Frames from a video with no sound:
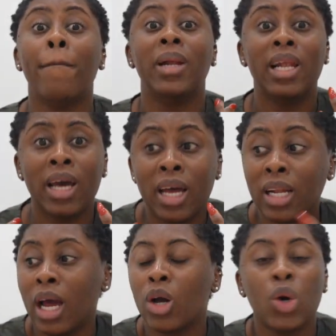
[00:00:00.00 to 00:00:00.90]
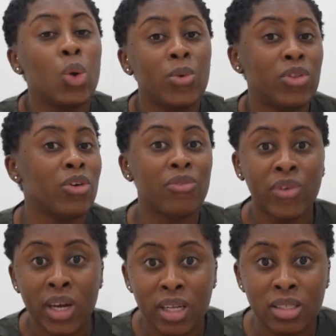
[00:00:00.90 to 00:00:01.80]
plan and go with your
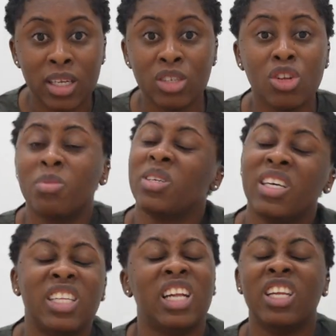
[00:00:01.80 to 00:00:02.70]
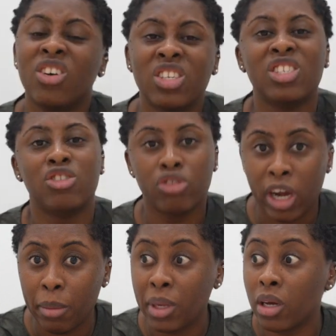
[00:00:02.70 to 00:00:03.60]
friends and stop saying that Lagos is
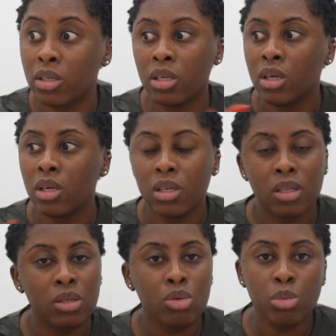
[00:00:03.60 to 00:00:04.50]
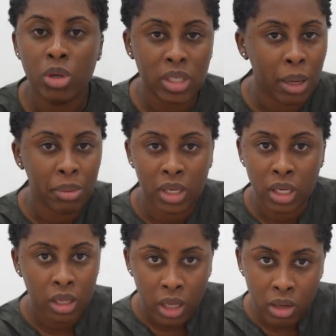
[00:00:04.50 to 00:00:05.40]
dry, because there's so much
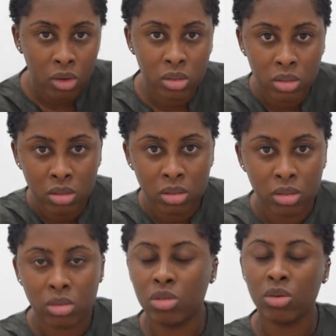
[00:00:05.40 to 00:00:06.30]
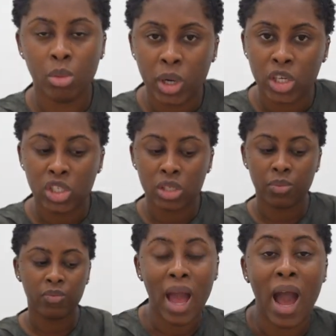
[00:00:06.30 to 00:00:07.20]
happening in Lagos, so much.
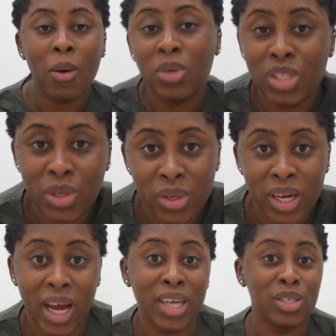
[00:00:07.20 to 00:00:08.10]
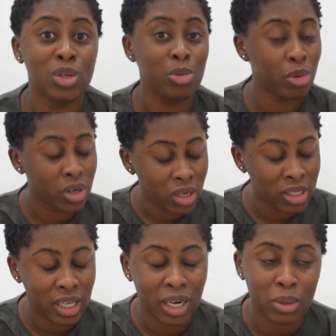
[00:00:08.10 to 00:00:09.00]
I want to show you guys those
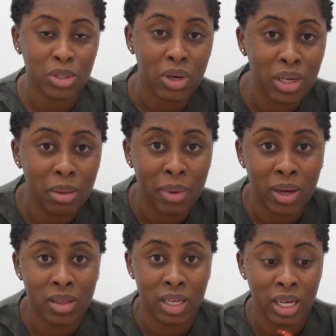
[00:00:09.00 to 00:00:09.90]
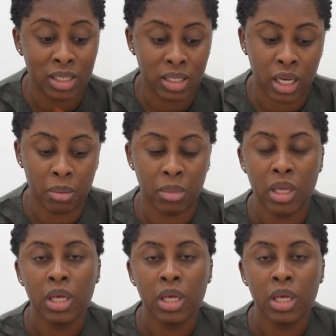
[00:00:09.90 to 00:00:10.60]
products that I was talking about the last time.